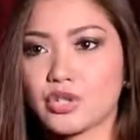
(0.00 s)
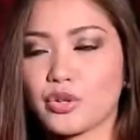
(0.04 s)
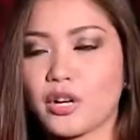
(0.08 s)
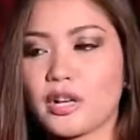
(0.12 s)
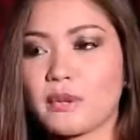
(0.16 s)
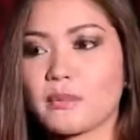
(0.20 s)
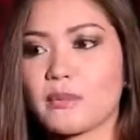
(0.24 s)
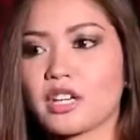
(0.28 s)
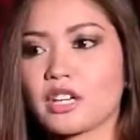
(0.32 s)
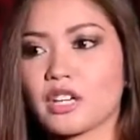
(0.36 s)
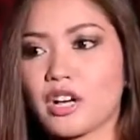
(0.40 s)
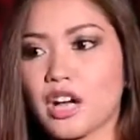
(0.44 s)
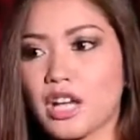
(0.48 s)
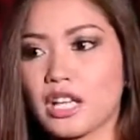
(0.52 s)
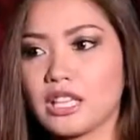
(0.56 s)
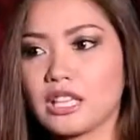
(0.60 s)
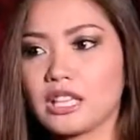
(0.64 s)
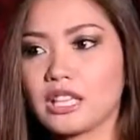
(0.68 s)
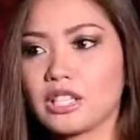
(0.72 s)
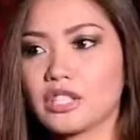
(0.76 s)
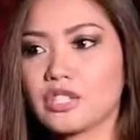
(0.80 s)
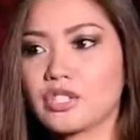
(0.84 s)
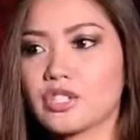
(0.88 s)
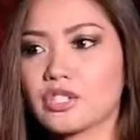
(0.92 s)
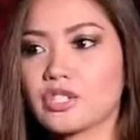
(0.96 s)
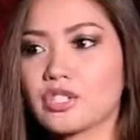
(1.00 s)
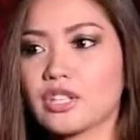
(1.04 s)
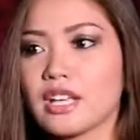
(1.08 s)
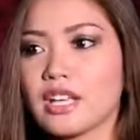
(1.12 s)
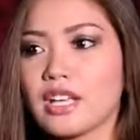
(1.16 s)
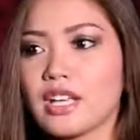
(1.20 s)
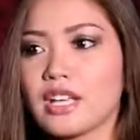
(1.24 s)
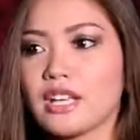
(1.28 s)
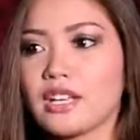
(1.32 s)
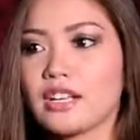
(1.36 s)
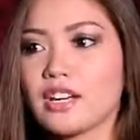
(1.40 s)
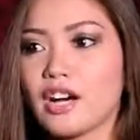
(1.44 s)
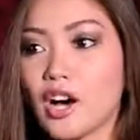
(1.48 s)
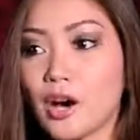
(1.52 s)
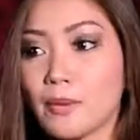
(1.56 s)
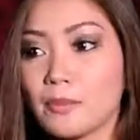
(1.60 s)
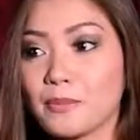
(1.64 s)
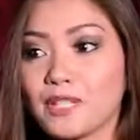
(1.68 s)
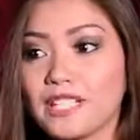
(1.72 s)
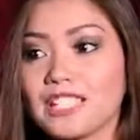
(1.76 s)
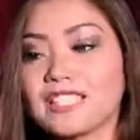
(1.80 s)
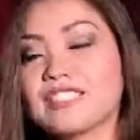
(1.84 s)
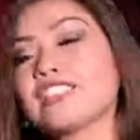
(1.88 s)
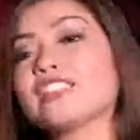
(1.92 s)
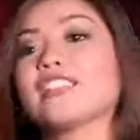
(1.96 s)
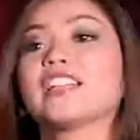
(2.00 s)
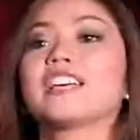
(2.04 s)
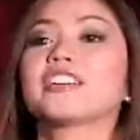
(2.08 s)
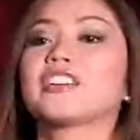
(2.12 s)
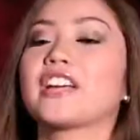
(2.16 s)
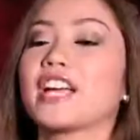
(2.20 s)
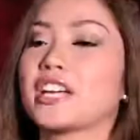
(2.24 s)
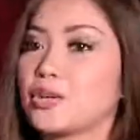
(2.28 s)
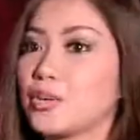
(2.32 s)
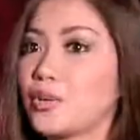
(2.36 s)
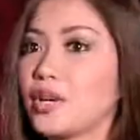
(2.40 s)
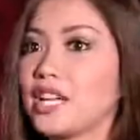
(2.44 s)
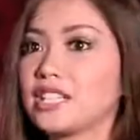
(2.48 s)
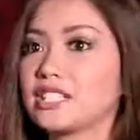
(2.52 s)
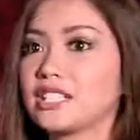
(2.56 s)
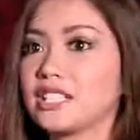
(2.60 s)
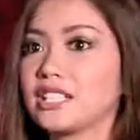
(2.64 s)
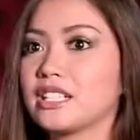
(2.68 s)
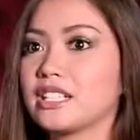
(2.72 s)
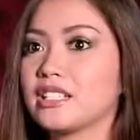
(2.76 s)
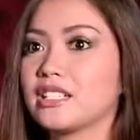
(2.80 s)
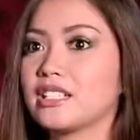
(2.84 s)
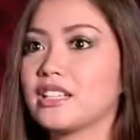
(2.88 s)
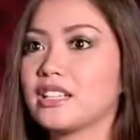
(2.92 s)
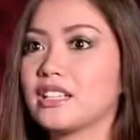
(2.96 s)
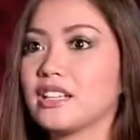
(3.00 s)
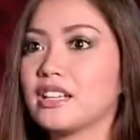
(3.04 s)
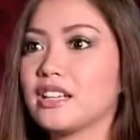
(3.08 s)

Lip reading: during my college up until I graduated.